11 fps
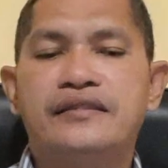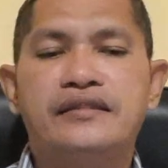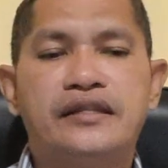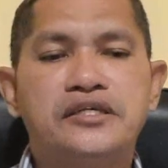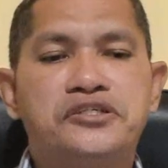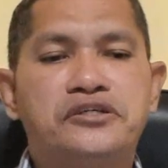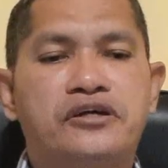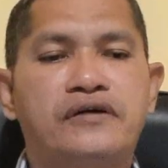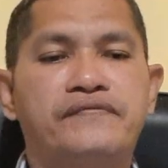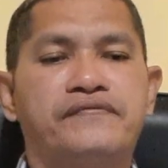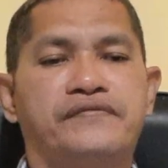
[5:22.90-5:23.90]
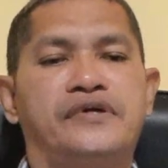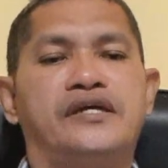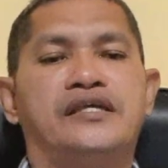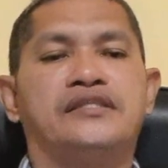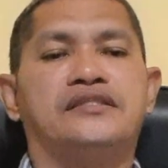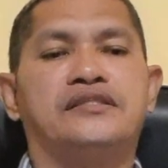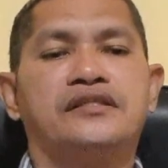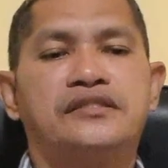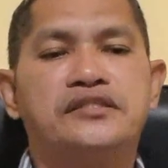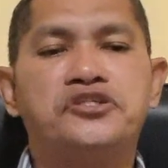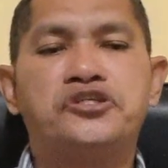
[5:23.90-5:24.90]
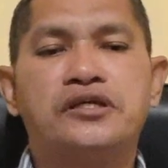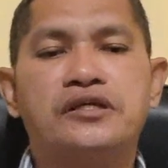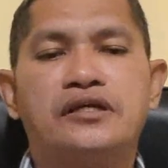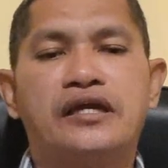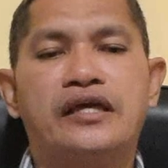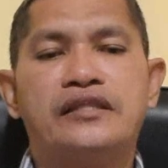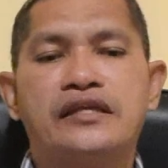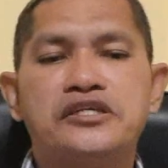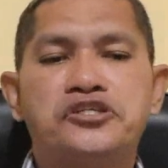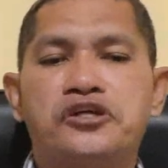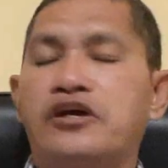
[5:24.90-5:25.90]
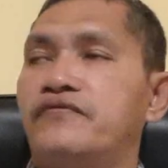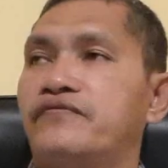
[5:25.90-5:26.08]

the nature of teaching, the nature of